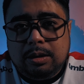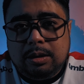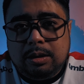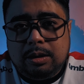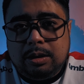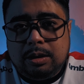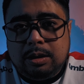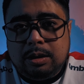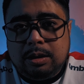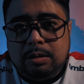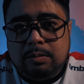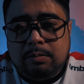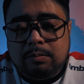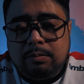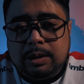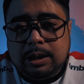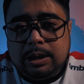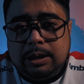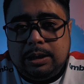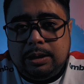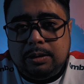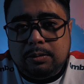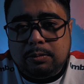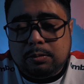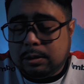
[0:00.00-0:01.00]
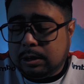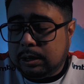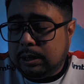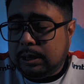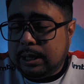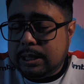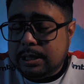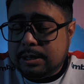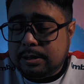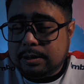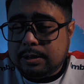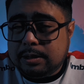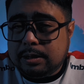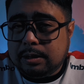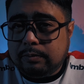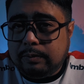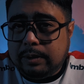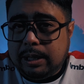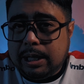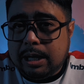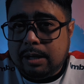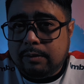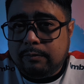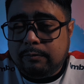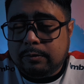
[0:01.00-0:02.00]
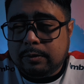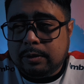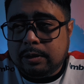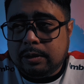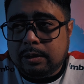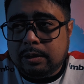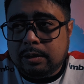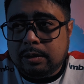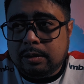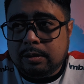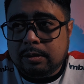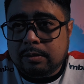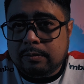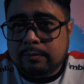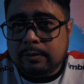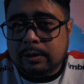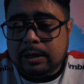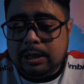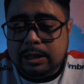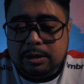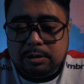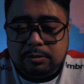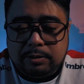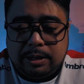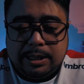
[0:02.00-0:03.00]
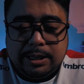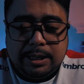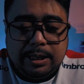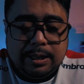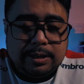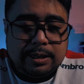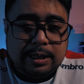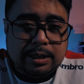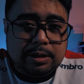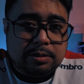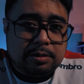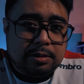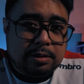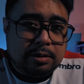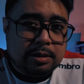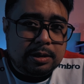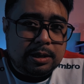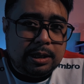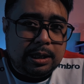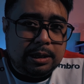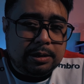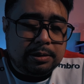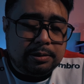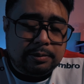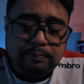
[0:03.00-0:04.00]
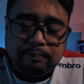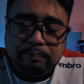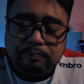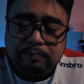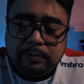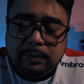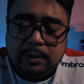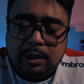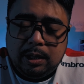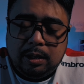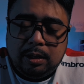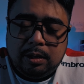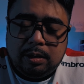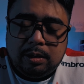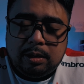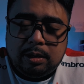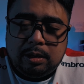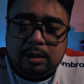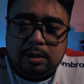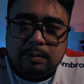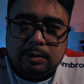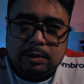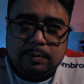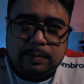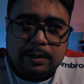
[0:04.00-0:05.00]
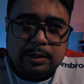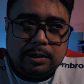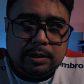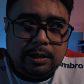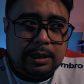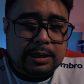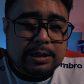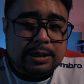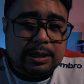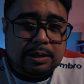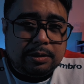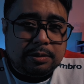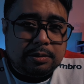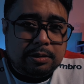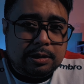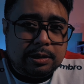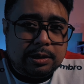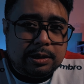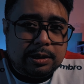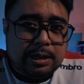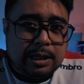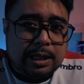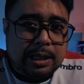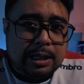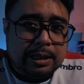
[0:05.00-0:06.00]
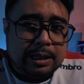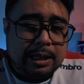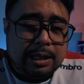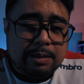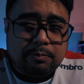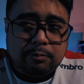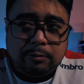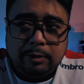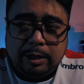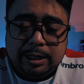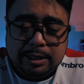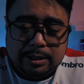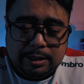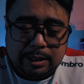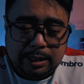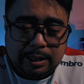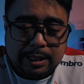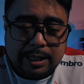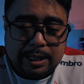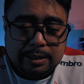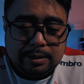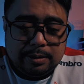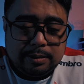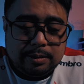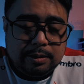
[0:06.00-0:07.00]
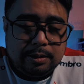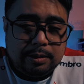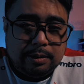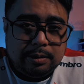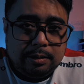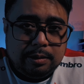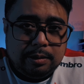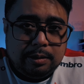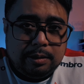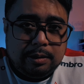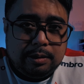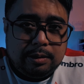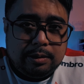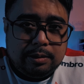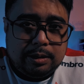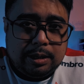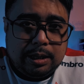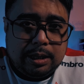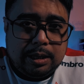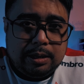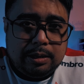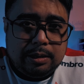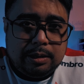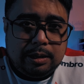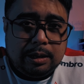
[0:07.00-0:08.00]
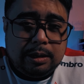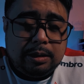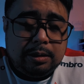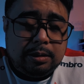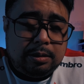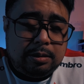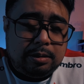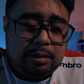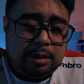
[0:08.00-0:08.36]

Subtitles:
by the organizers that we have for each racing centers here, especially the centers that I'm racing at, then it